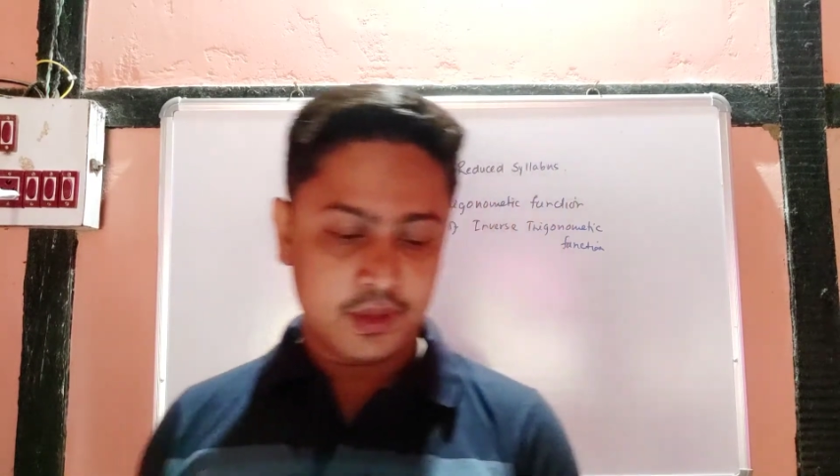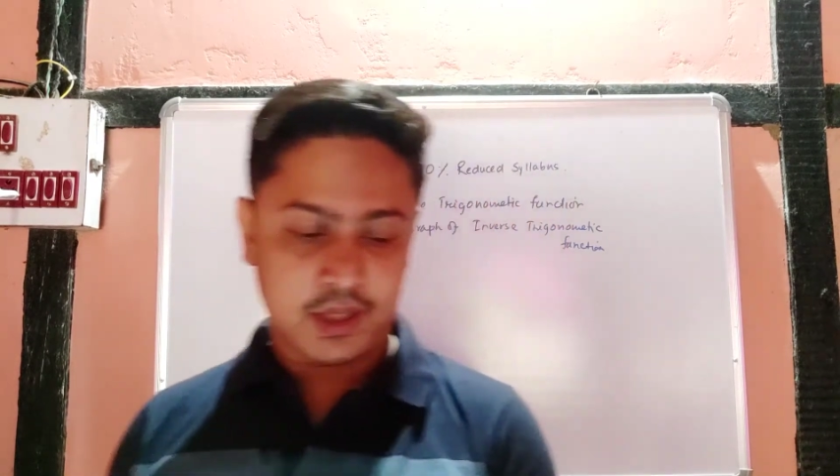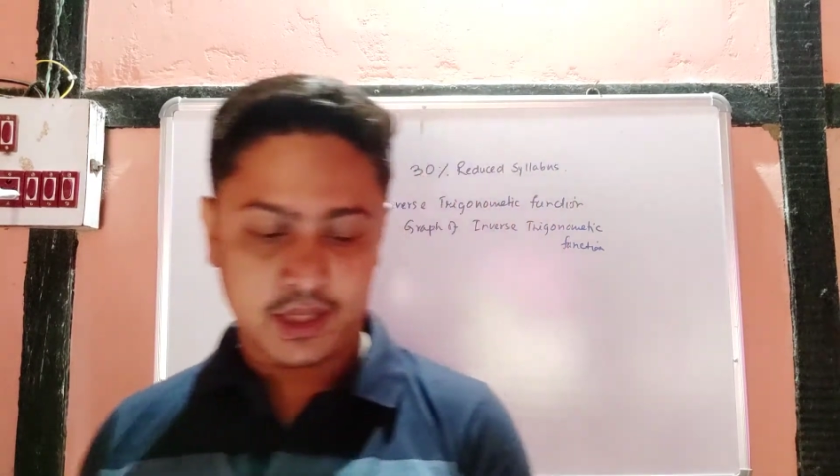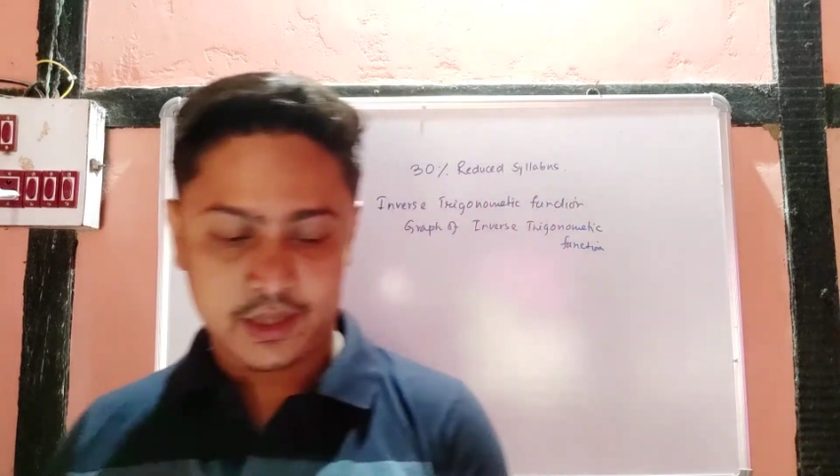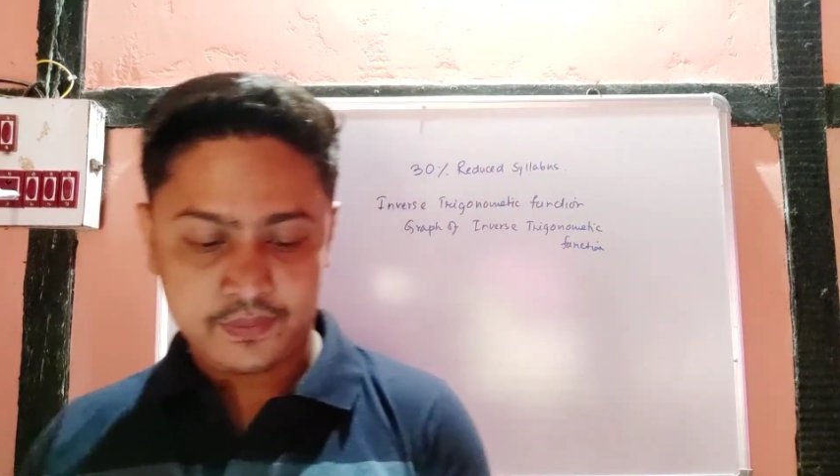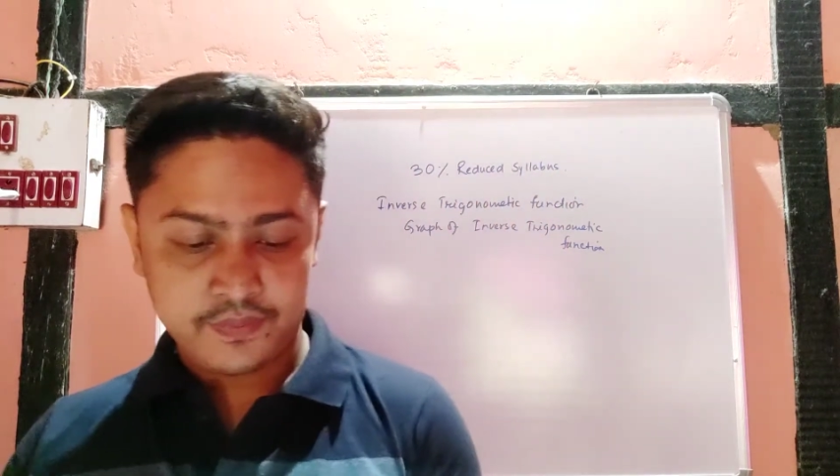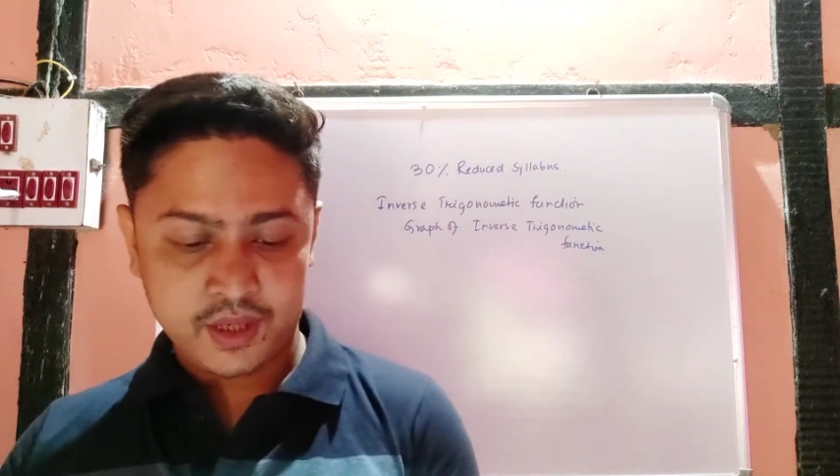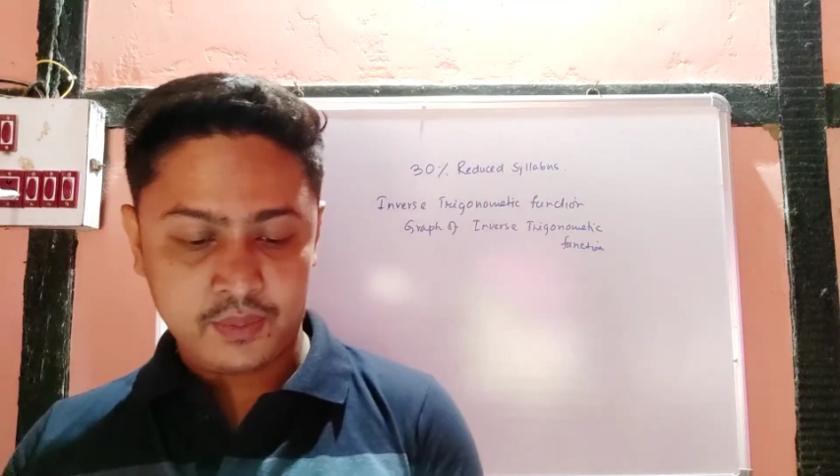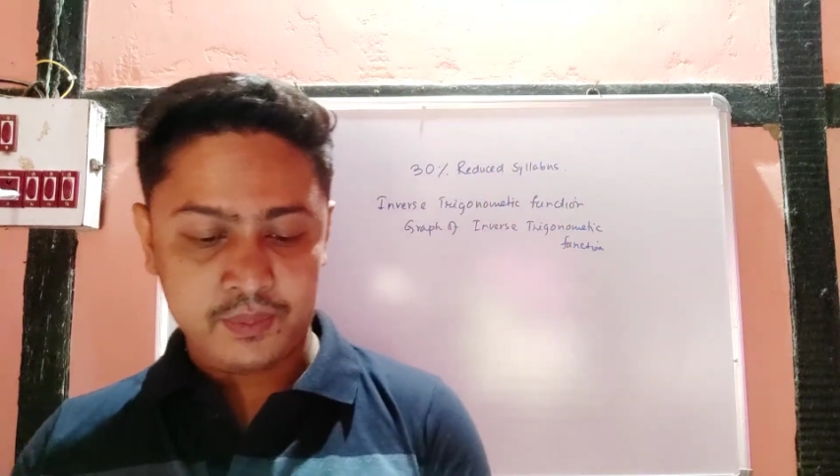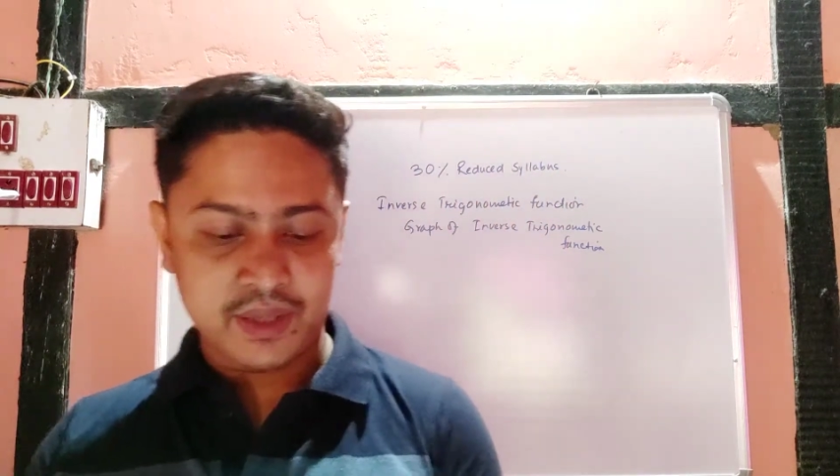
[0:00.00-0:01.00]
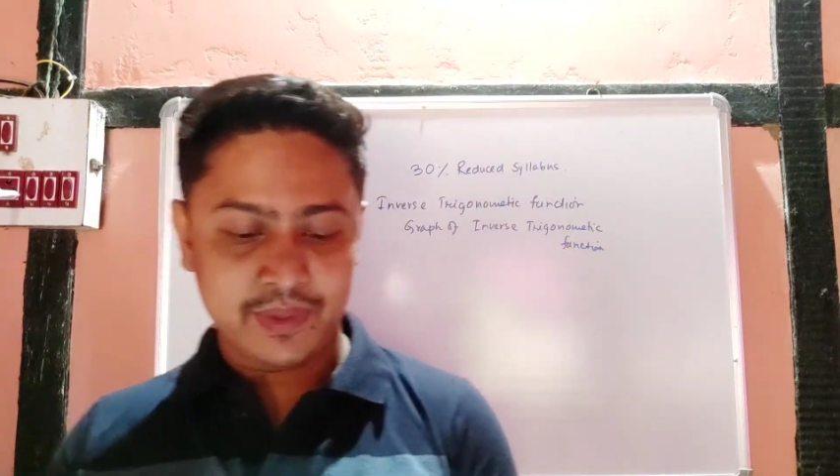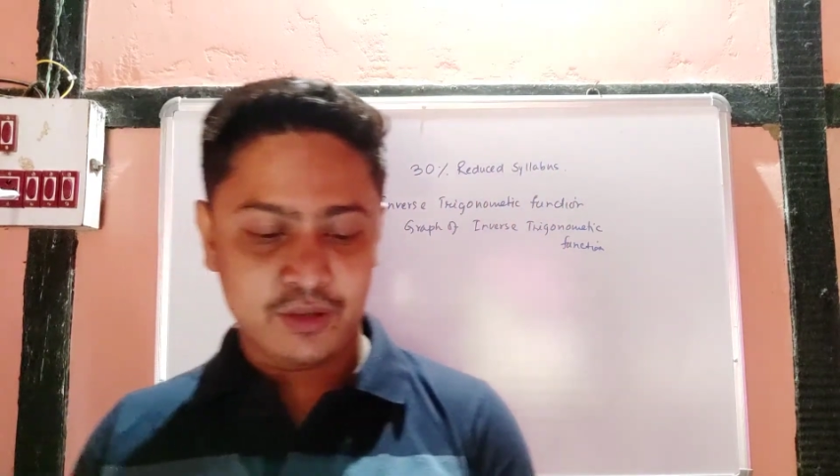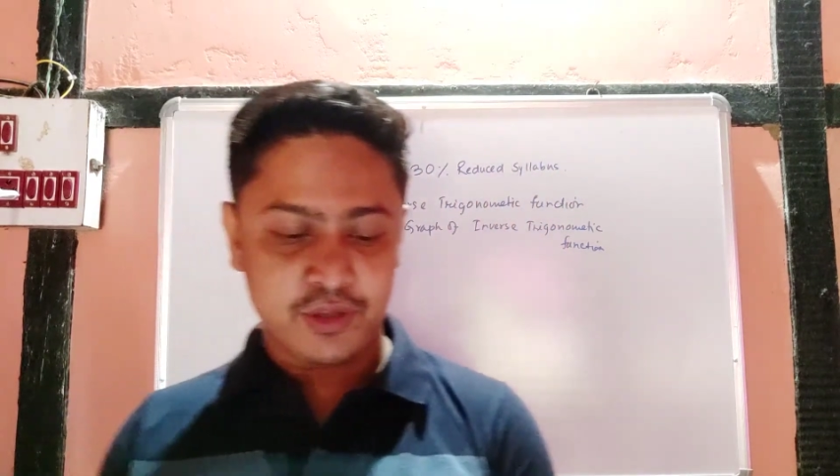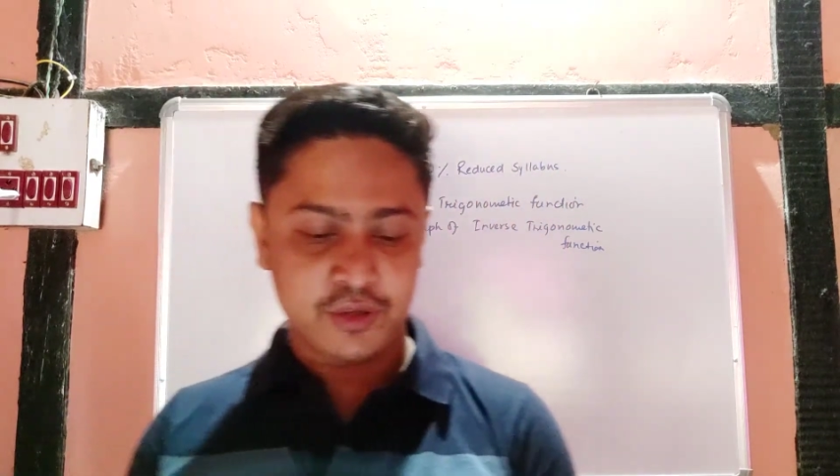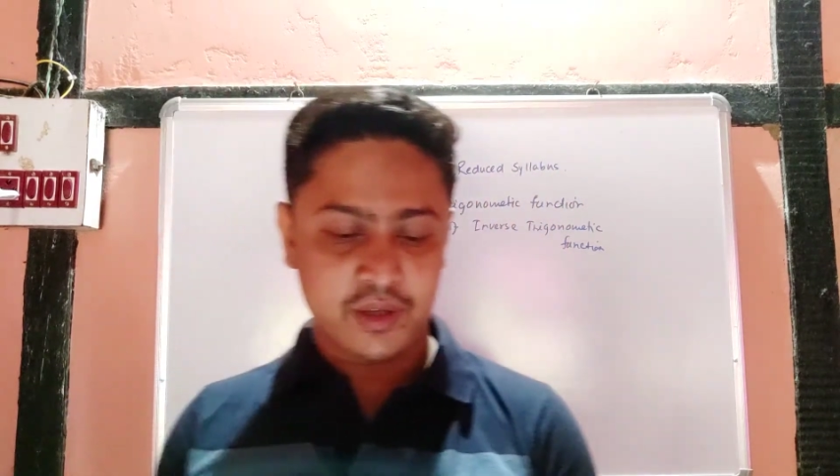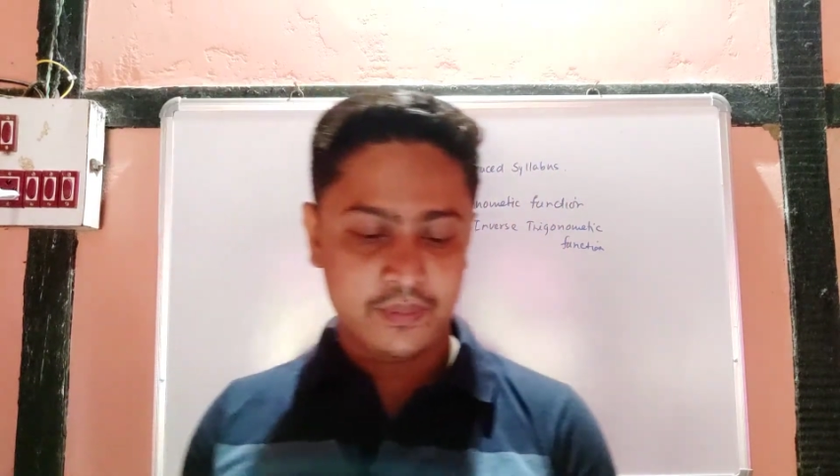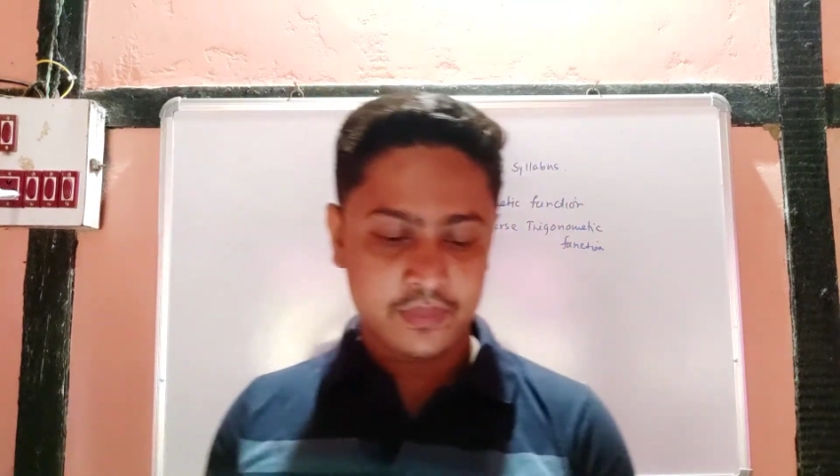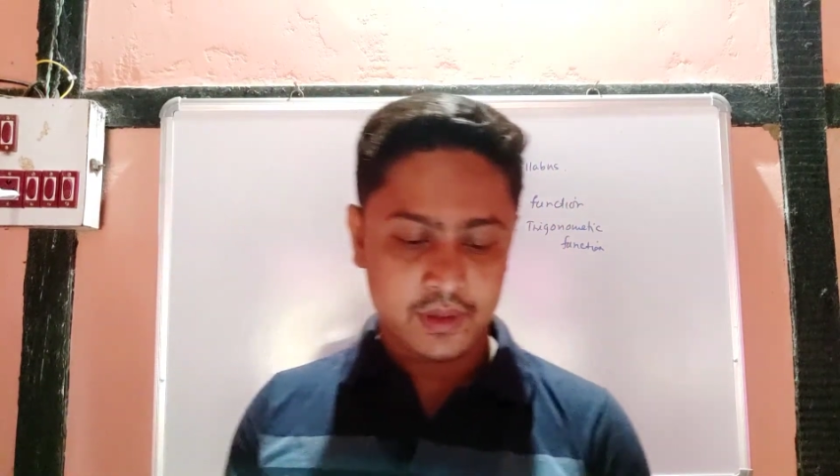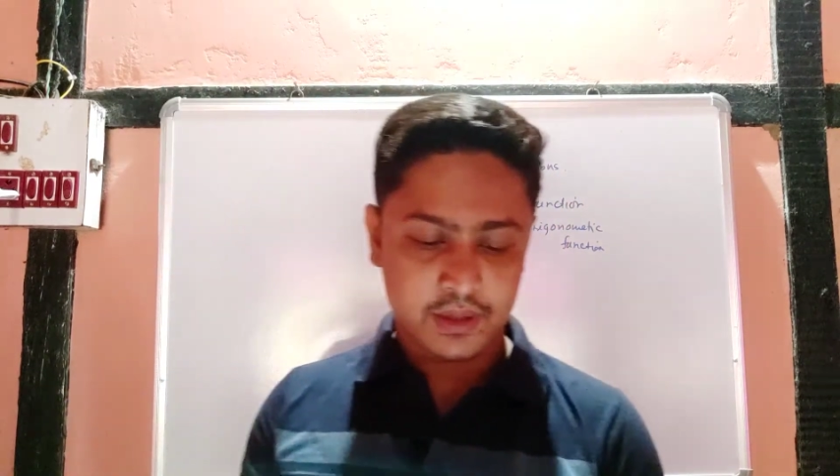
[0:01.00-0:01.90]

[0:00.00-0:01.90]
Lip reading: are mean value theorem,